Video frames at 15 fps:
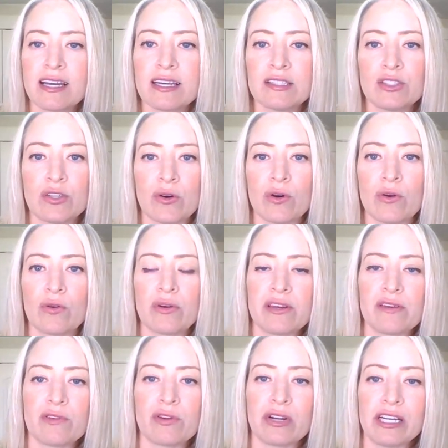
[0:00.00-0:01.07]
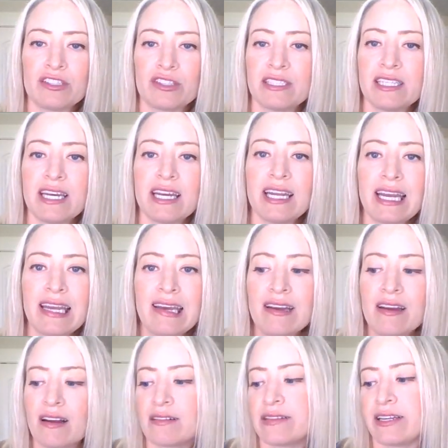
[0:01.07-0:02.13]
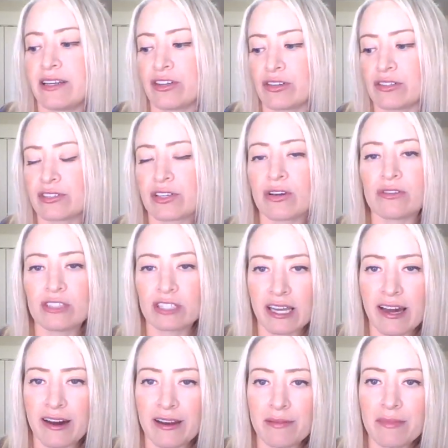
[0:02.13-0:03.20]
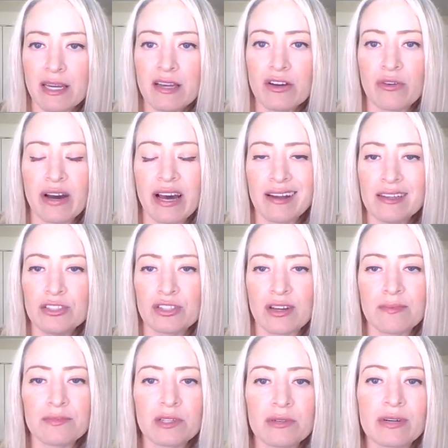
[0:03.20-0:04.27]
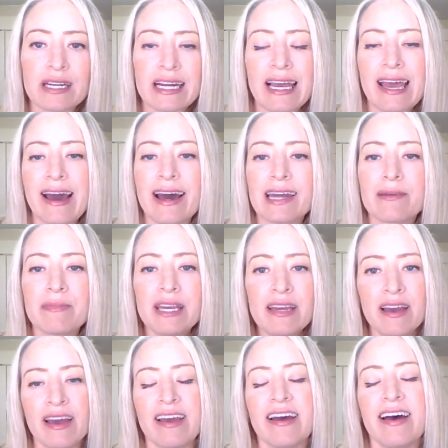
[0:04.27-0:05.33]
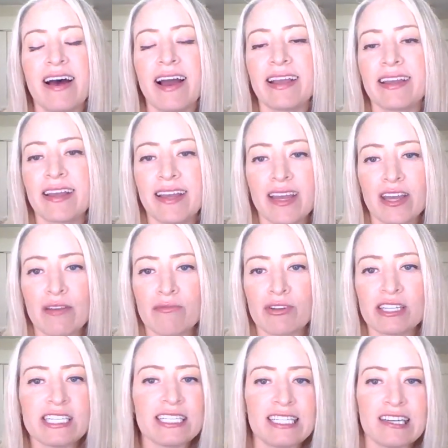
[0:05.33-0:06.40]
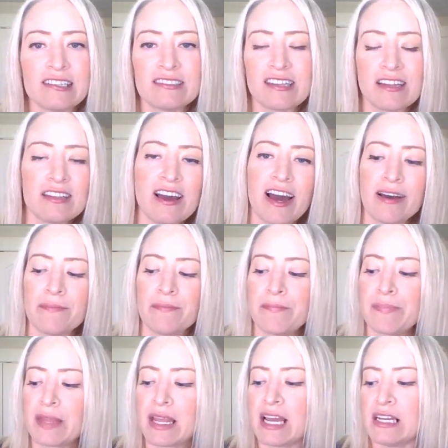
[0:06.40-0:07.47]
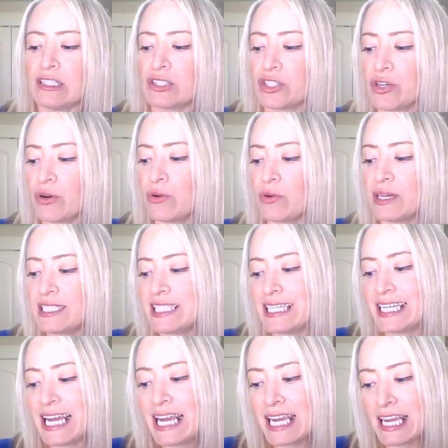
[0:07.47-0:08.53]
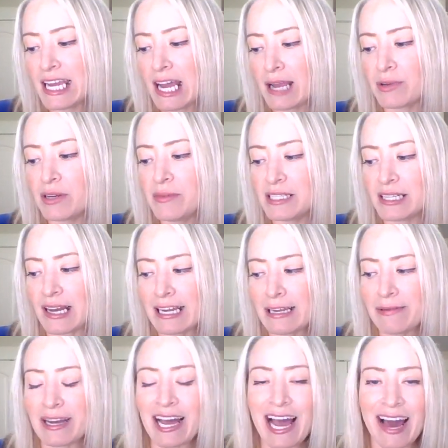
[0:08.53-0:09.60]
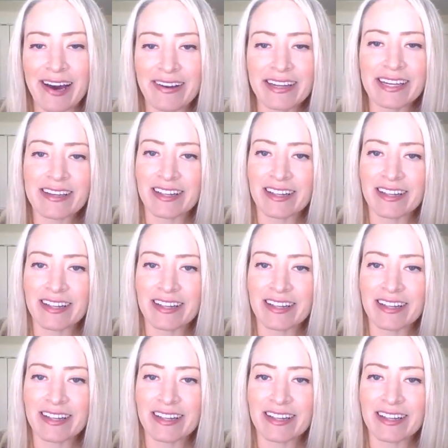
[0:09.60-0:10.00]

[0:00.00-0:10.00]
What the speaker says: So if you're interested in our Elite Nurse Coach Academy, go ahead and drop the word academy. I can get you more details on that. So today I'm going to be talking about how to get